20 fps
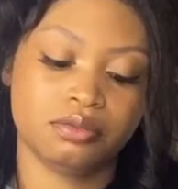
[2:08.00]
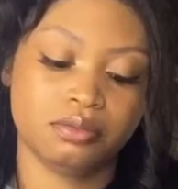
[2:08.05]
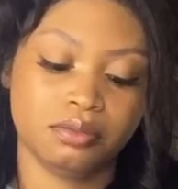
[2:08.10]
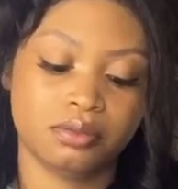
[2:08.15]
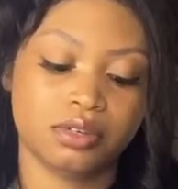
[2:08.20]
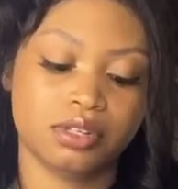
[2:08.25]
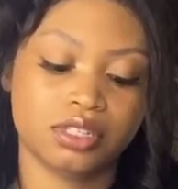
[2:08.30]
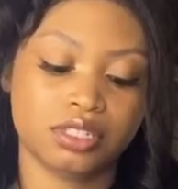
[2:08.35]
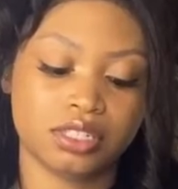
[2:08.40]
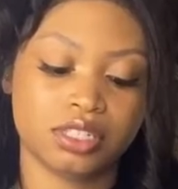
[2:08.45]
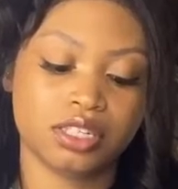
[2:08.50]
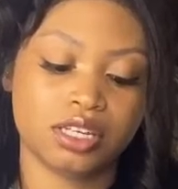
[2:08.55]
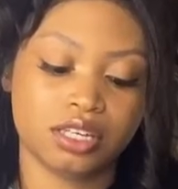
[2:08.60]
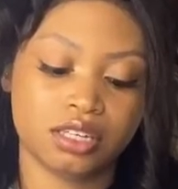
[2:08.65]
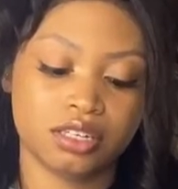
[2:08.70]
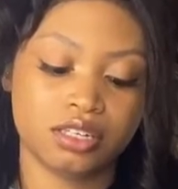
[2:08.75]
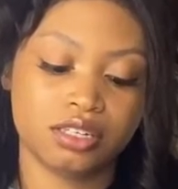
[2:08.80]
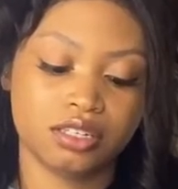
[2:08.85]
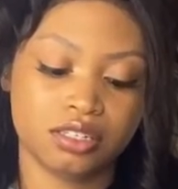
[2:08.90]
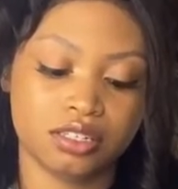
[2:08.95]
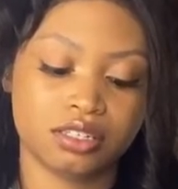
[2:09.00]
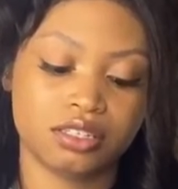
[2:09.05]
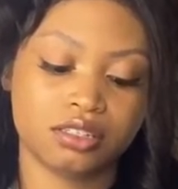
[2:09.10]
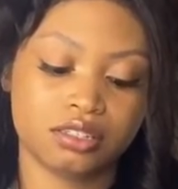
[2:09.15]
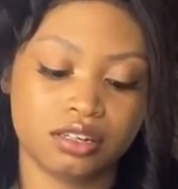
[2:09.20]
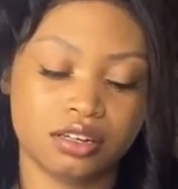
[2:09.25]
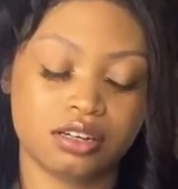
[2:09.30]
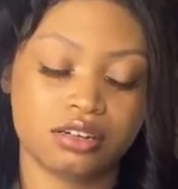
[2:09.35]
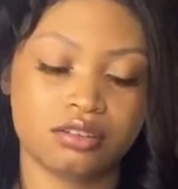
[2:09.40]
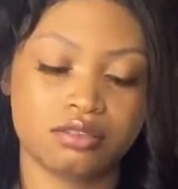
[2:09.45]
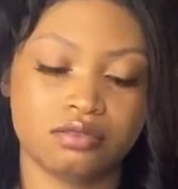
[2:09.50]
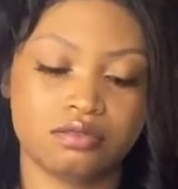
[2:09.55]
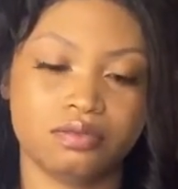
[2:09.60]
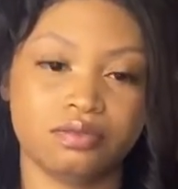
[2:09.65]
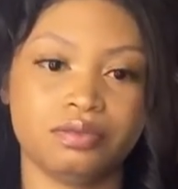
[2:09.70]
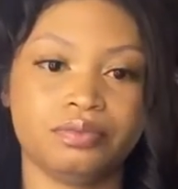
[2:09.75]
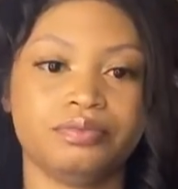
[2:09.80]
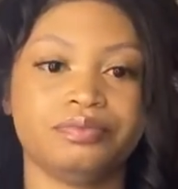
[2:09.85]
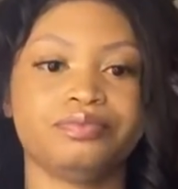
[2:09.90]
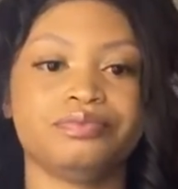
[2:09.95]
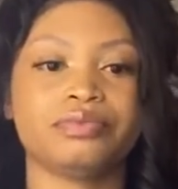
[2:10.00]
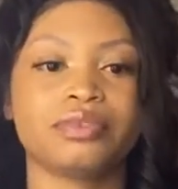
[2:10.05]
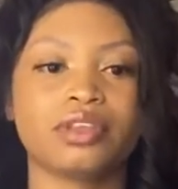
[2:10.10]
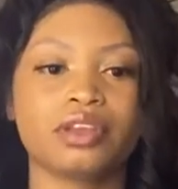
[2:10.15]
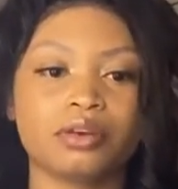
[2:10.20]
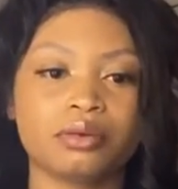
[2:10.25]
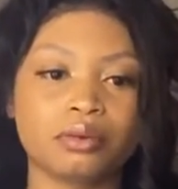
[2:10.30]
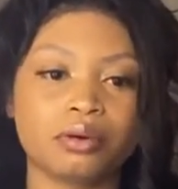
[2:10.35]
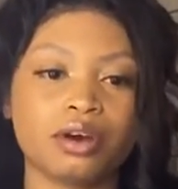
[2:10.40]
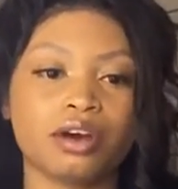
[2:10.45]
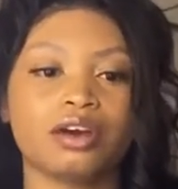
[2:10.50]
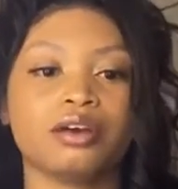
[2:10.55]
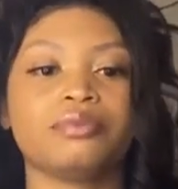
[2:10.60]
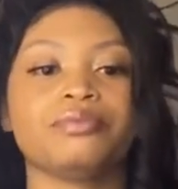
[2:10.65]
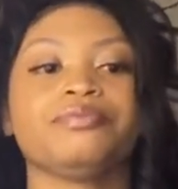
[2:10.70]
What do they need to know? Okay.